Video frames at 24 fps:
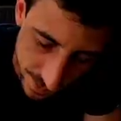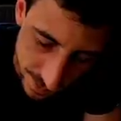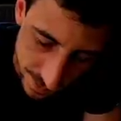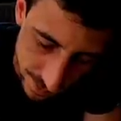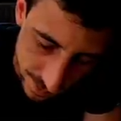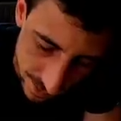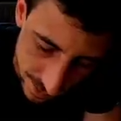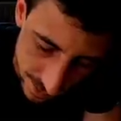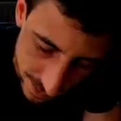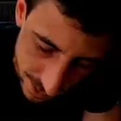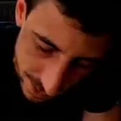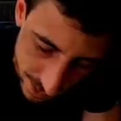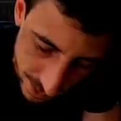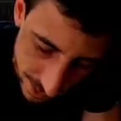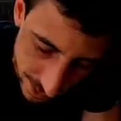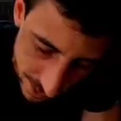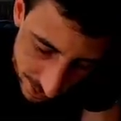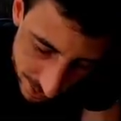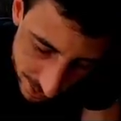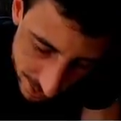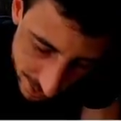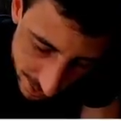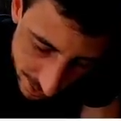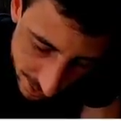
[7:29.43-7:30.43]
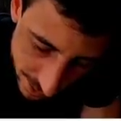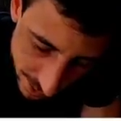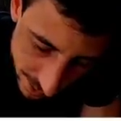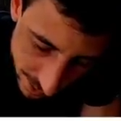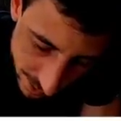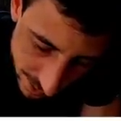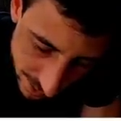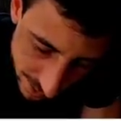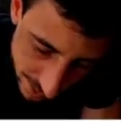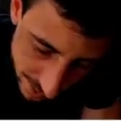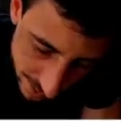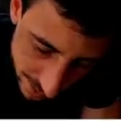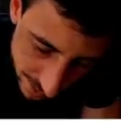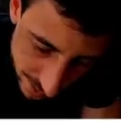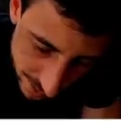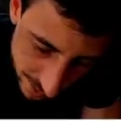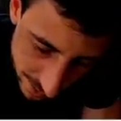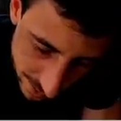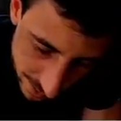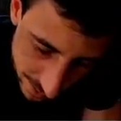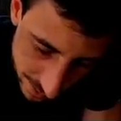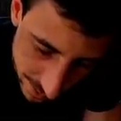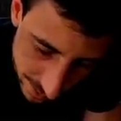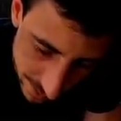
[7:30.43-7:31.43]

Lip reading: (no one is talking)